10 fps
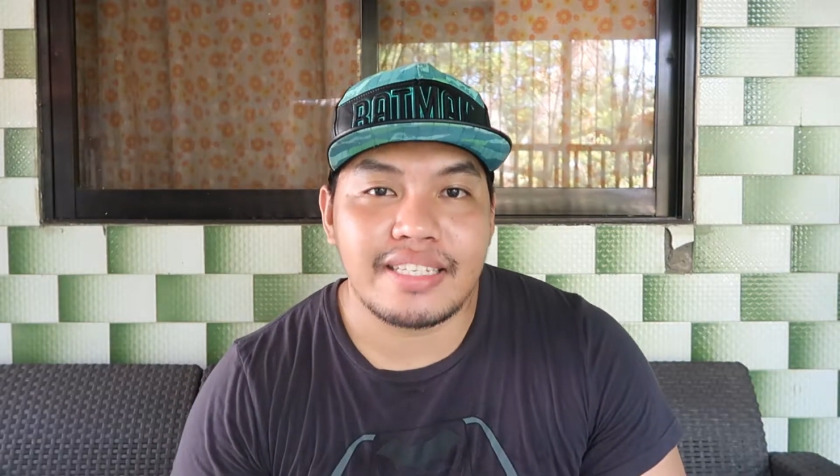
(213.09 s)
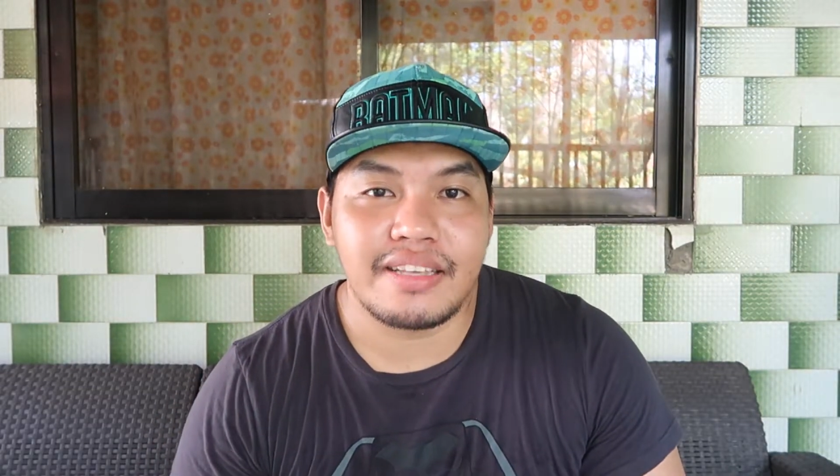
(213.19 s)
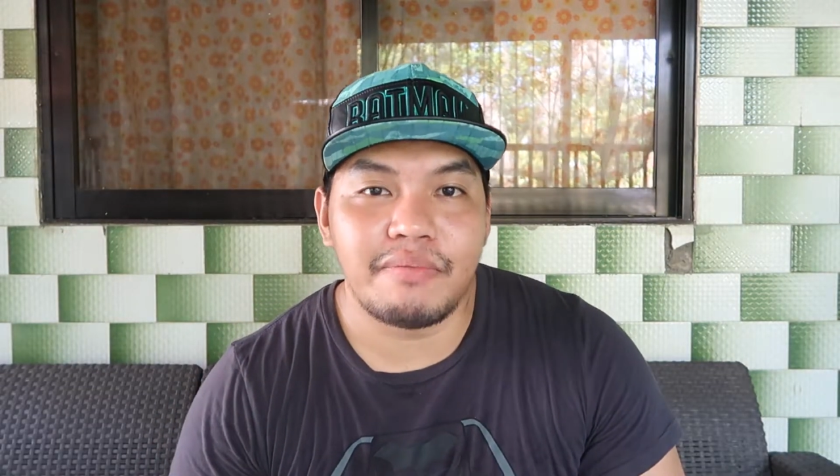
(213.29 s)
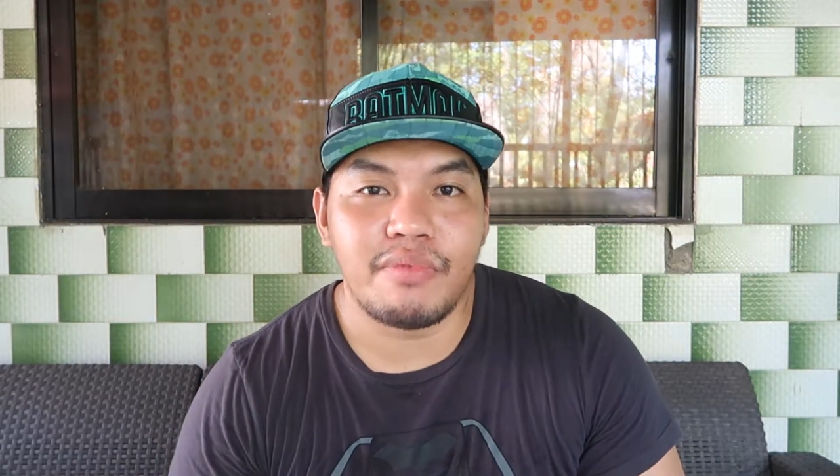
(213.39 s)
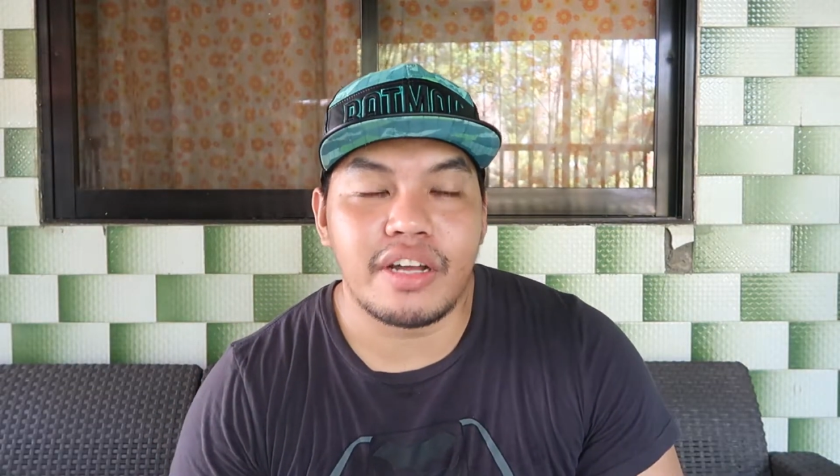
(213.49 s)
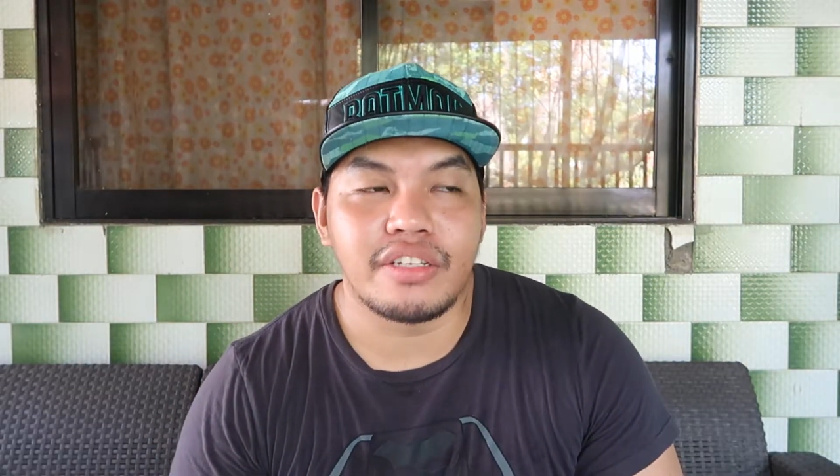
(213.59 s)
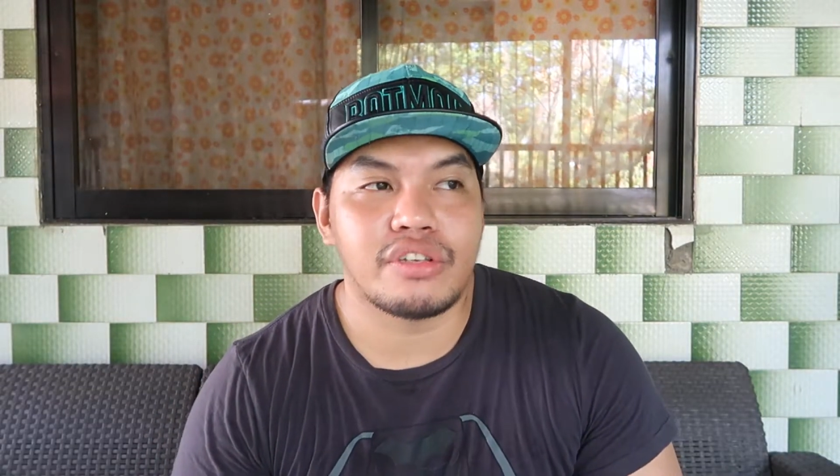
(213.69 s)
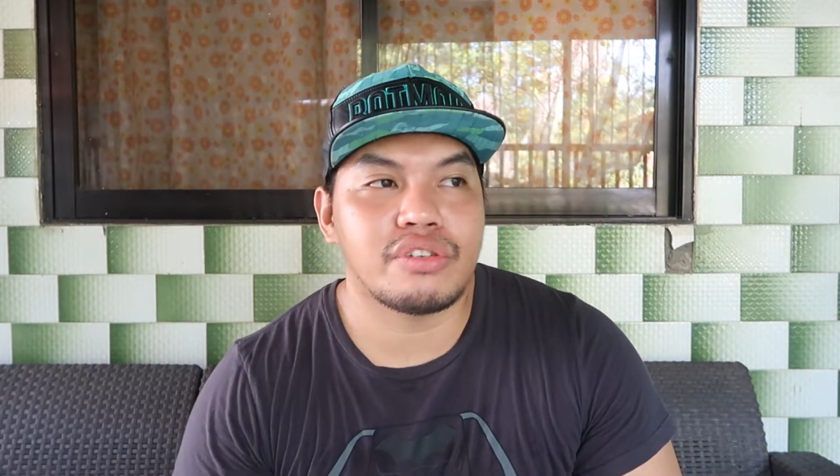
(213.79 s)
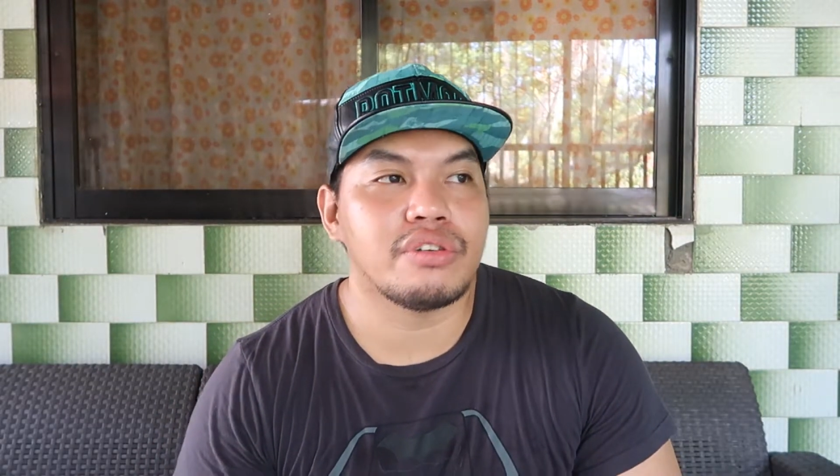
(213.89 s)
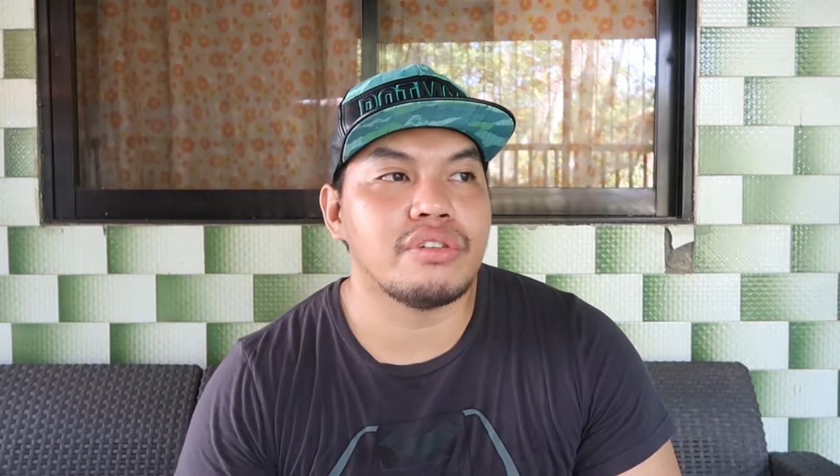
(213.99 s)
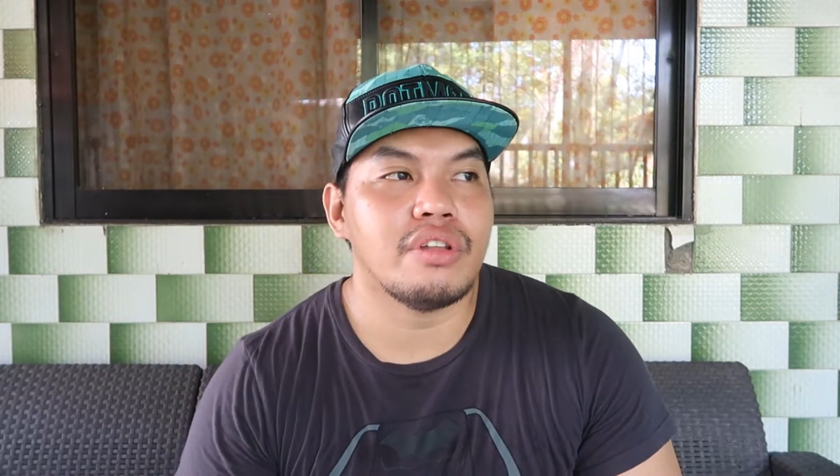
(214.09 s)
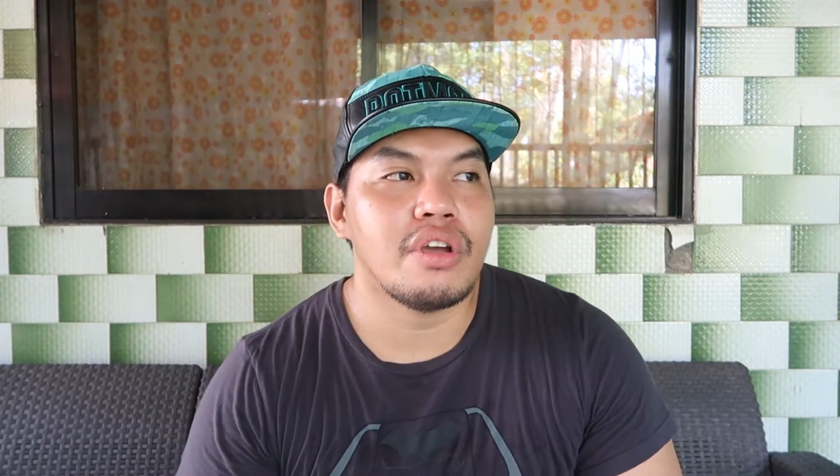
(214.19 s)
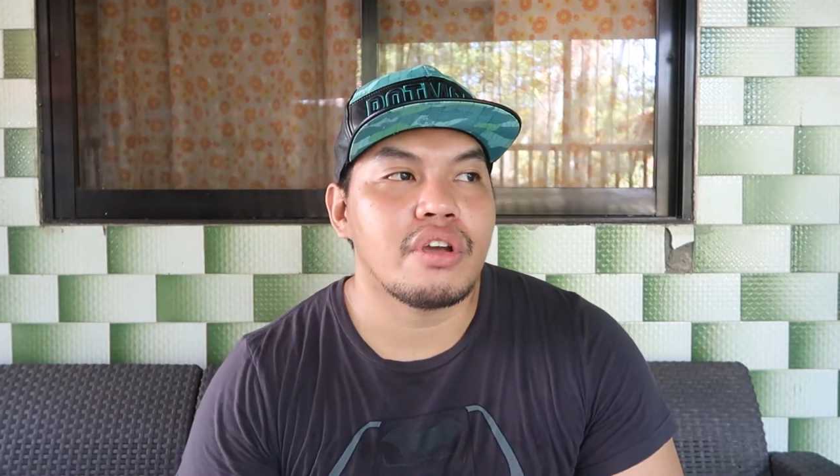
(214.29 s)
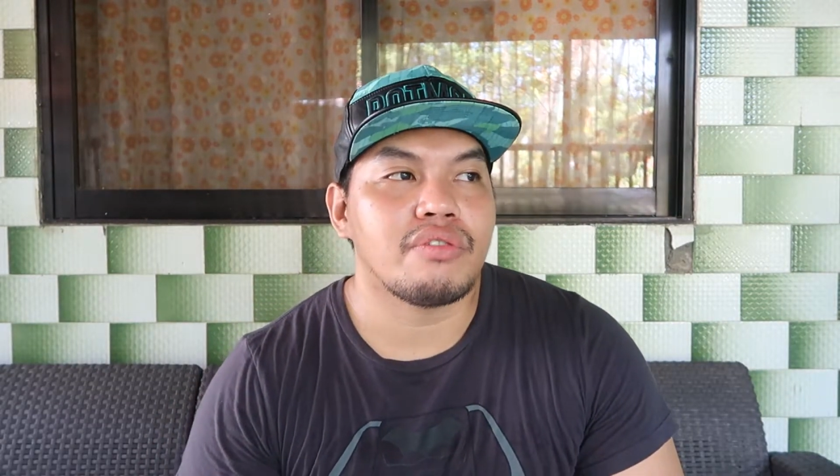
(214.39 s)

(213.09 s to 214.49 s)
someone you should